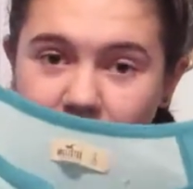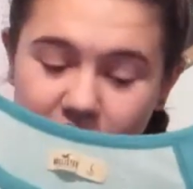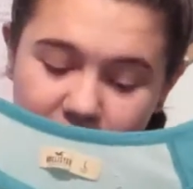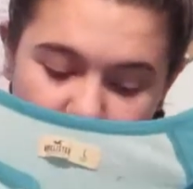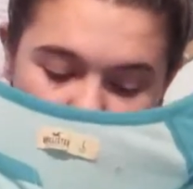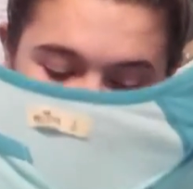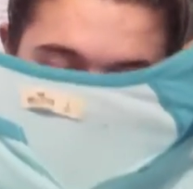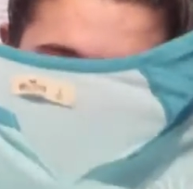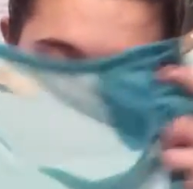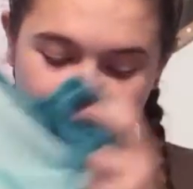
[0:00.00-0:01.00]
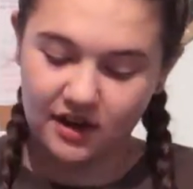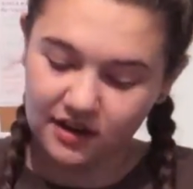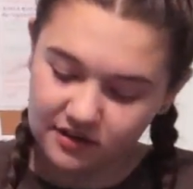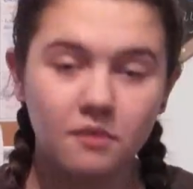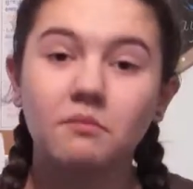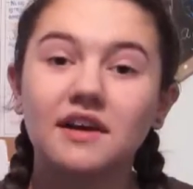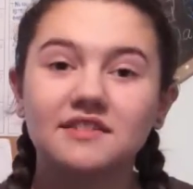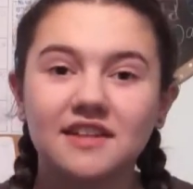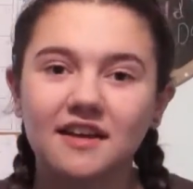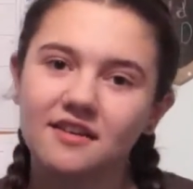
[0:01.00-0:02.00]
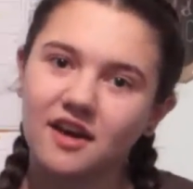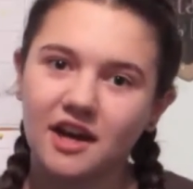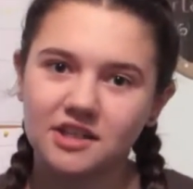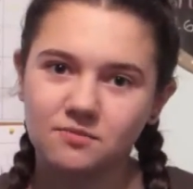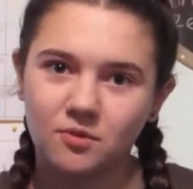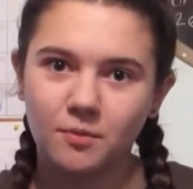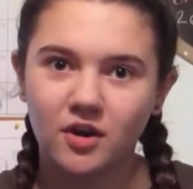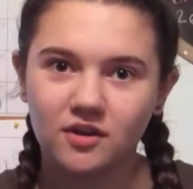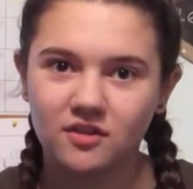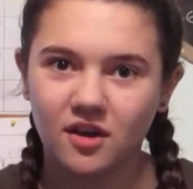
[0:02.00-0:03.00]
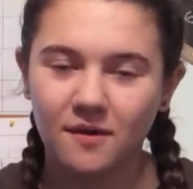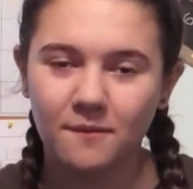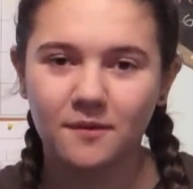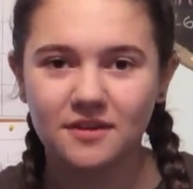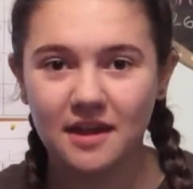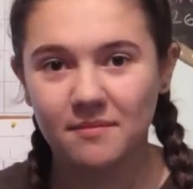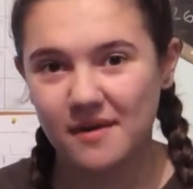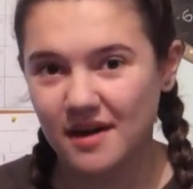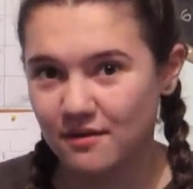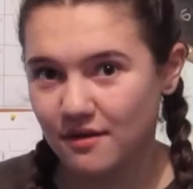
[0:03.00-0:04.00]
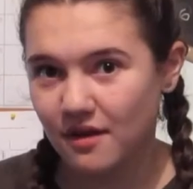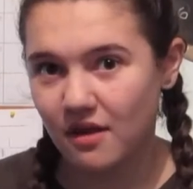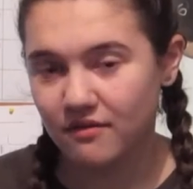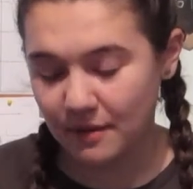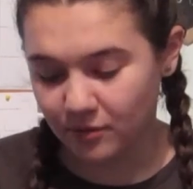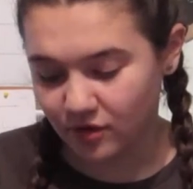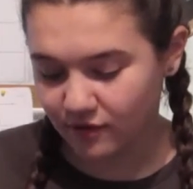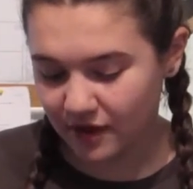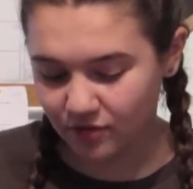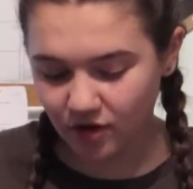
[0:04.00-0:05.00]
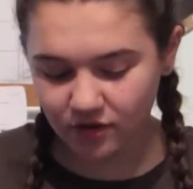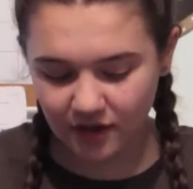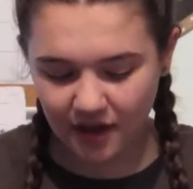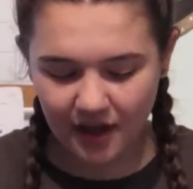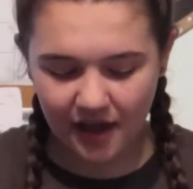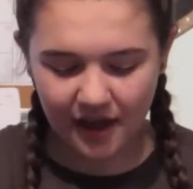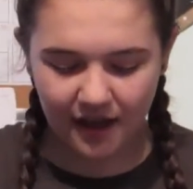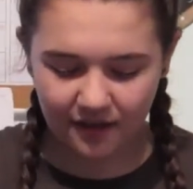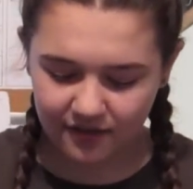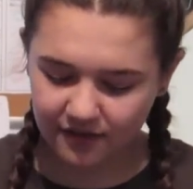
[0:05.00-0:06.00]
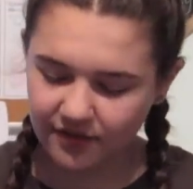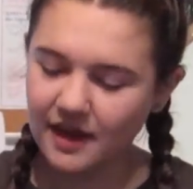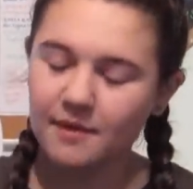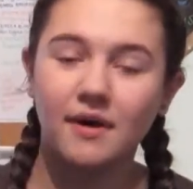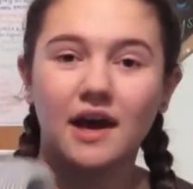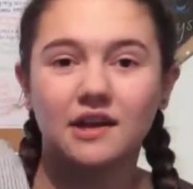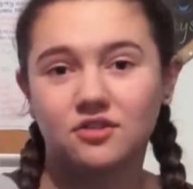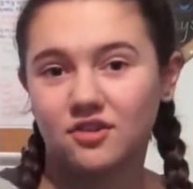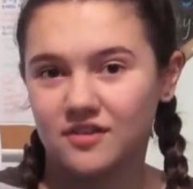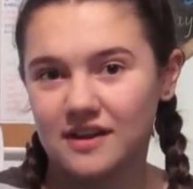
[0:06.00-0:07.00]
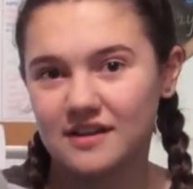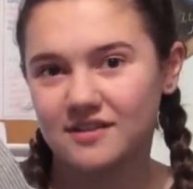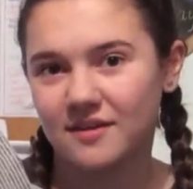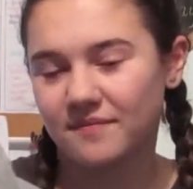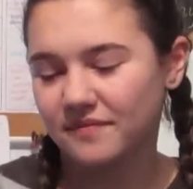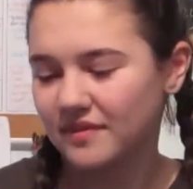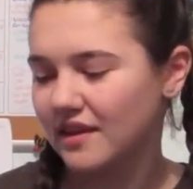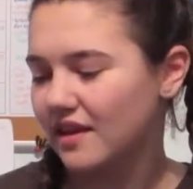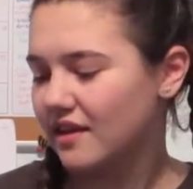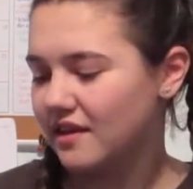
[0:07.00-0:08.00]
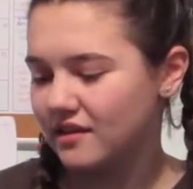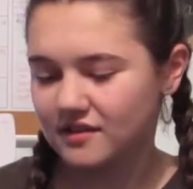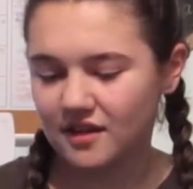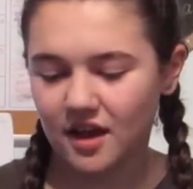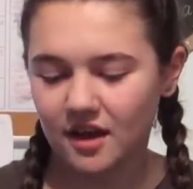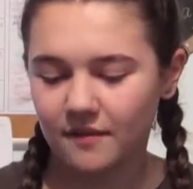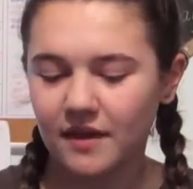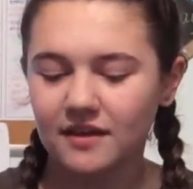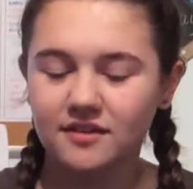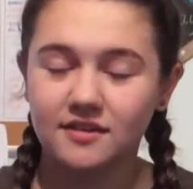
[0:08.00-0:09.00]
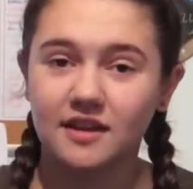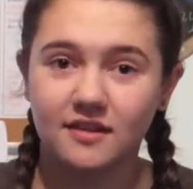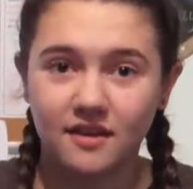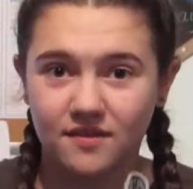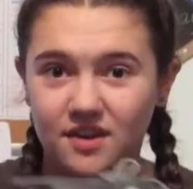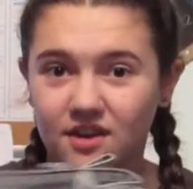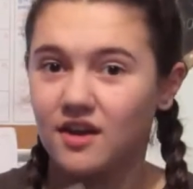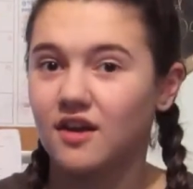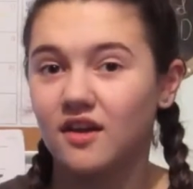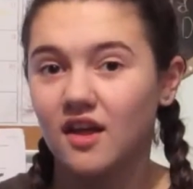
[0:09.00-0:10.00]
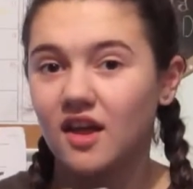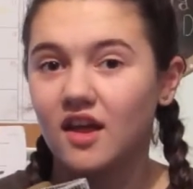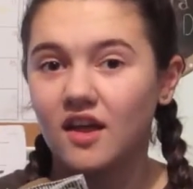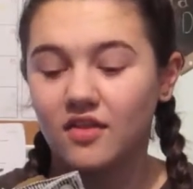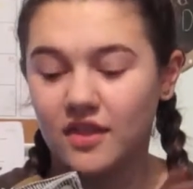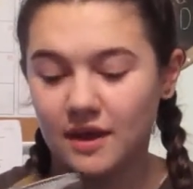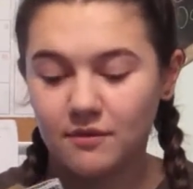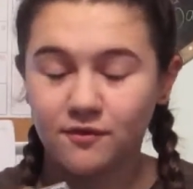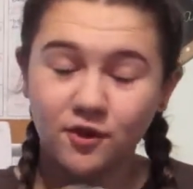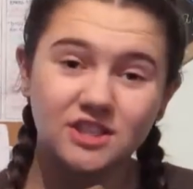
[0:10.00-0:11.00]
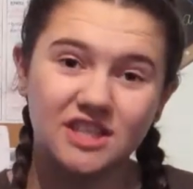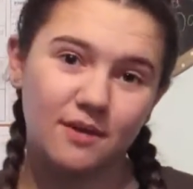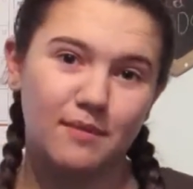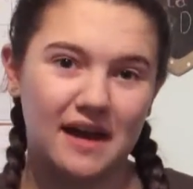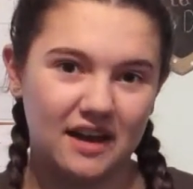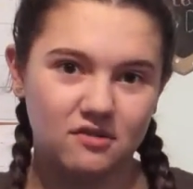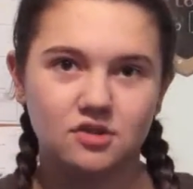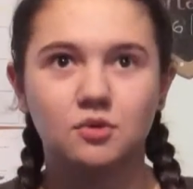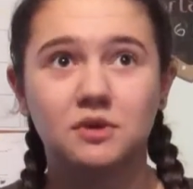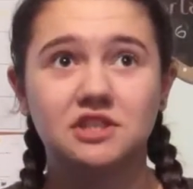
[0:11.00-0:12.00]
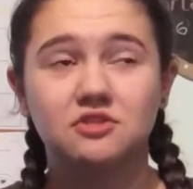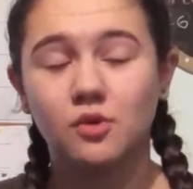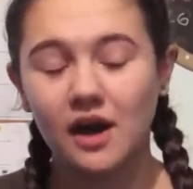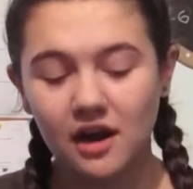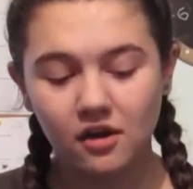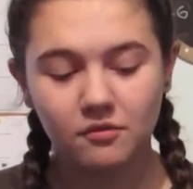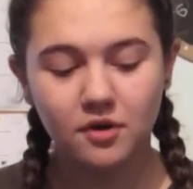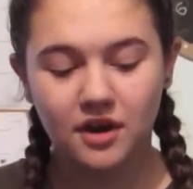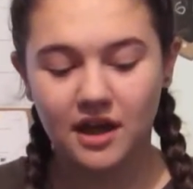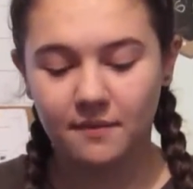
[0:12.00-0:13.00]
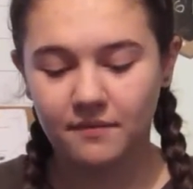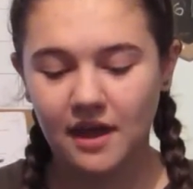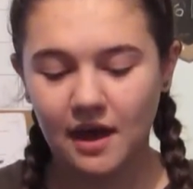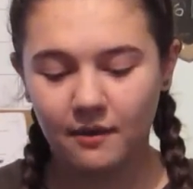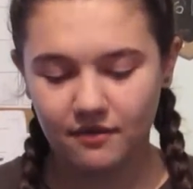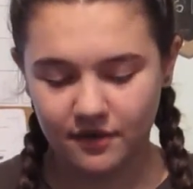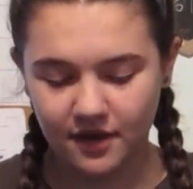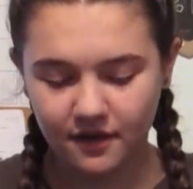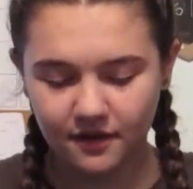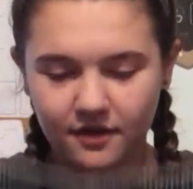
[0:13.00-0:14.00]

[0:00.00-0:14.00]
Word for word: this will look really nice. My second item from Hollister was in my February favourites and they're my dungarees. So as I said in that video, they were £49, which is quite a lot of money, however